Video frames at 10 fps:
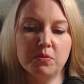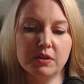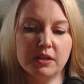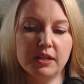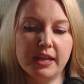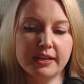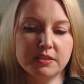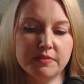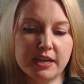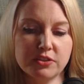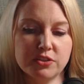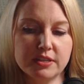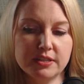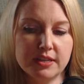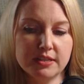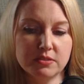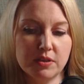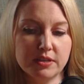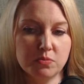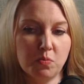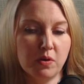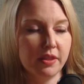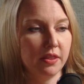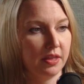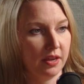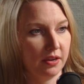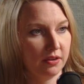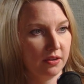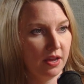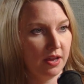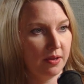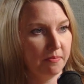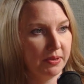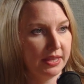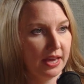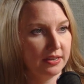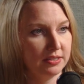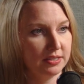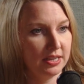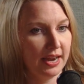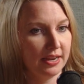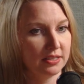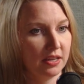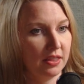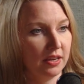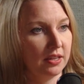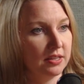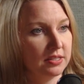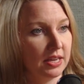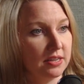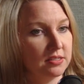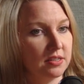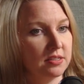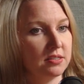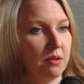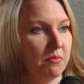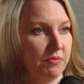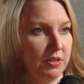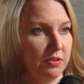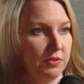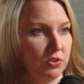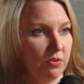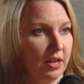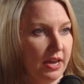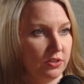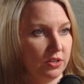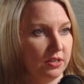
collective action is one thing, but that takes, I think in this case, the sum of individual action.